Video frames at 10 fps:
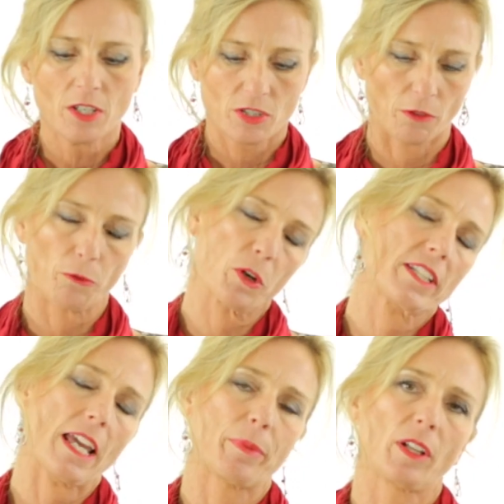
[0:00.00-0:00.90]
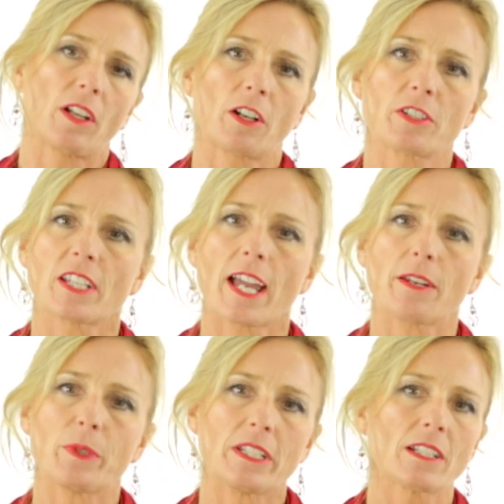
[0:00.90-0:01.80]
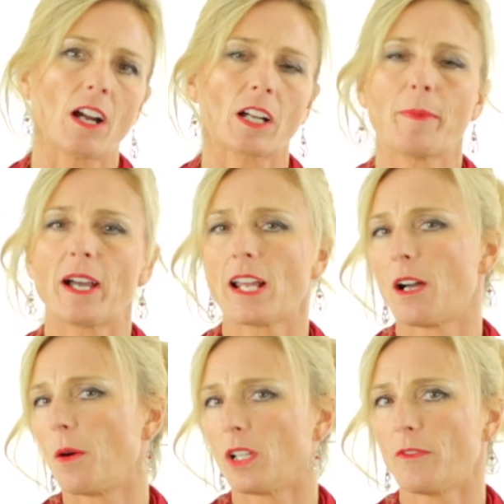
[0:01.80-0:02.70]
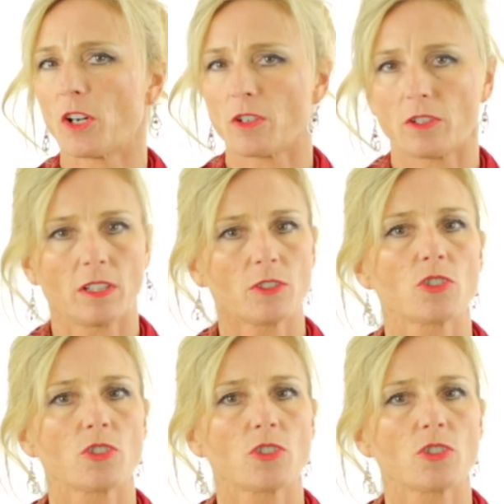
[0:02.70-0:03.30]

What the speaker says: So for example, on our site, we talk about how all of our